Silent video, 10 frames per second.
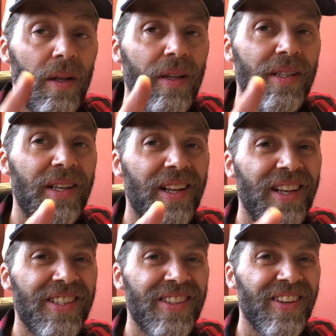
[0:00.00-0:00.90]
Listen to
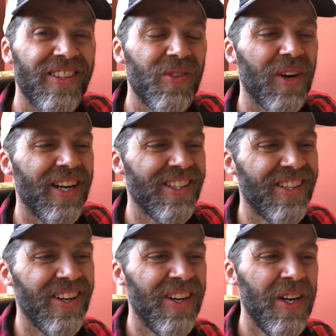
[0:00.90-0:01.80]
this, though. This is where it gets
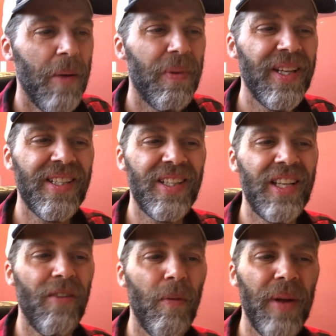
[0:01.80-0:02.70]
good. But this has
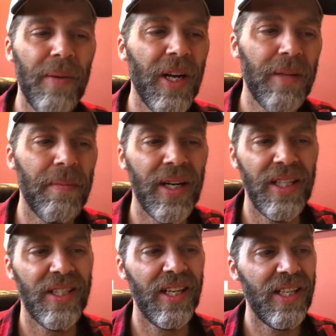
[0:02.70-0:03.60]
never been about the
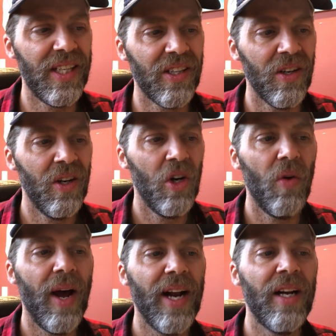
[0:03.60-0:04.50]
money, said Dichter,
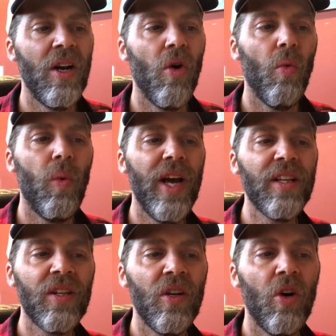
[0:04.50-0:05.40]
who added,
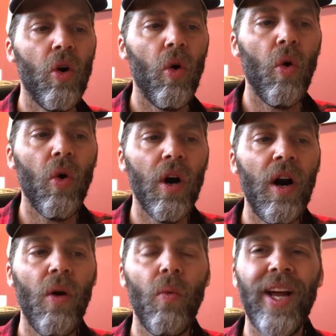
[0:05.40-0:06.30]
with
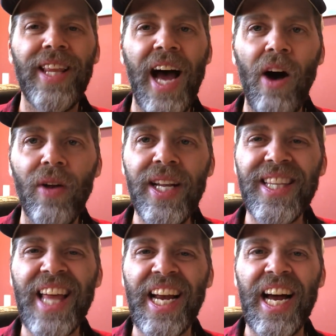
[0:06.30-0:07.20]
or without
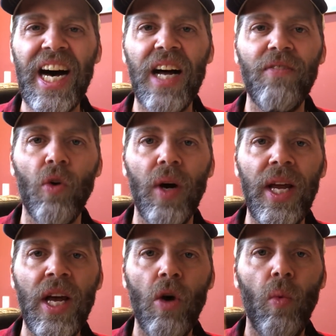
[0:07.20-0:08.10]
it, the
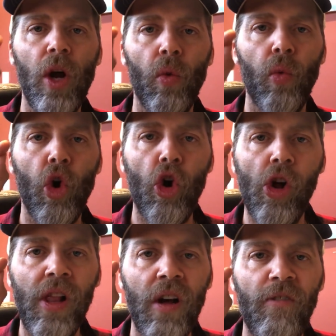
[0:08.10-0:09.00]
convoy will
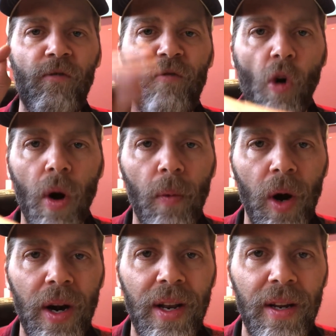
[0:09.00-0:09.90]
roll forward.